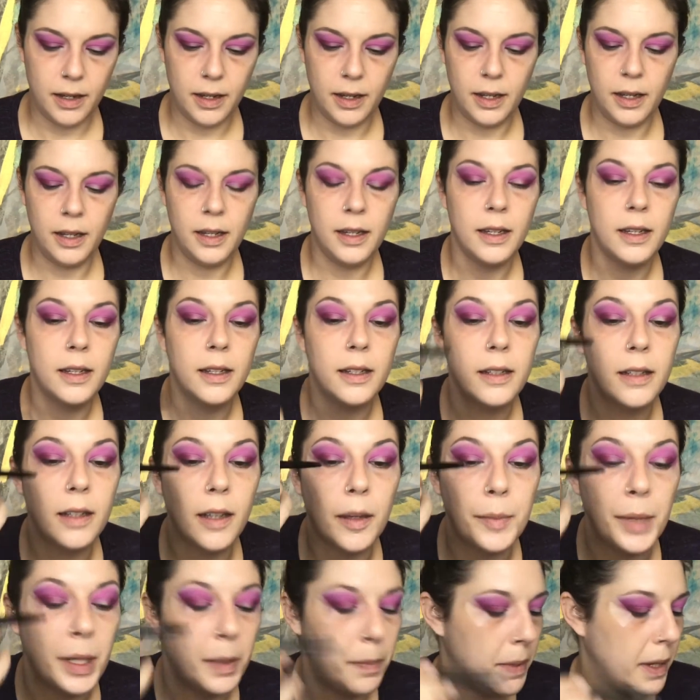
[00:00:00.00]
And I'm
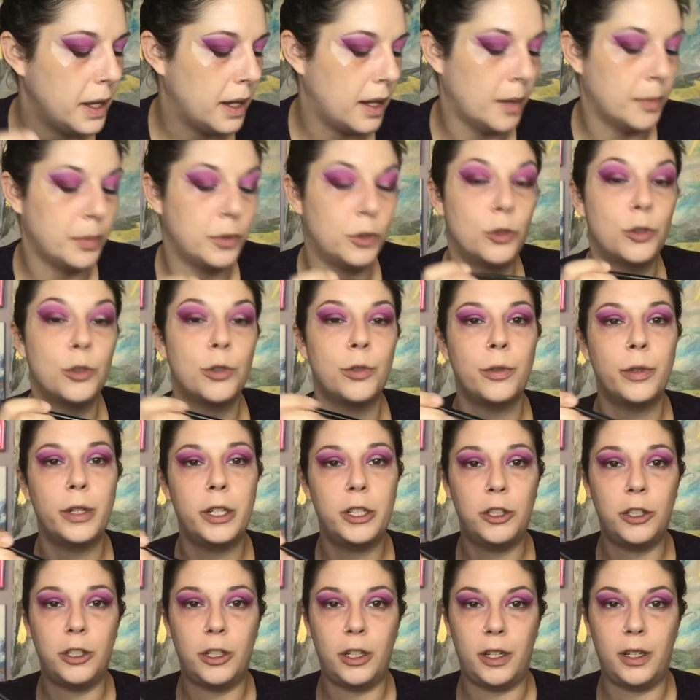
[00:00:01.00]
going to pick up
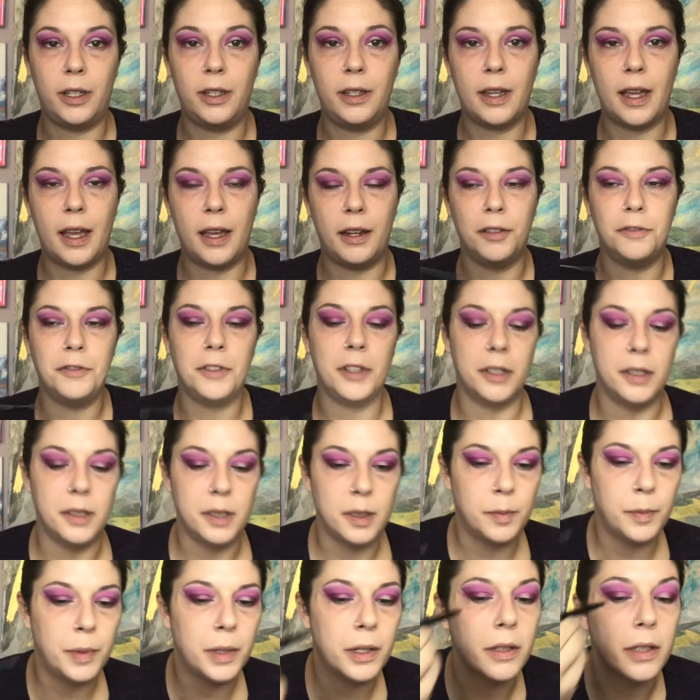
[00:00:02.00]
Trisha out of
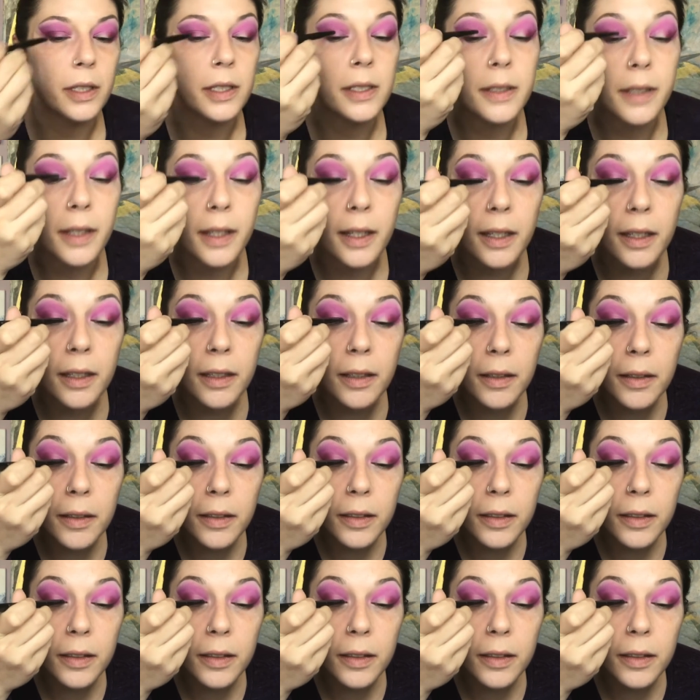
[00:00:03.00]
Conspiracy.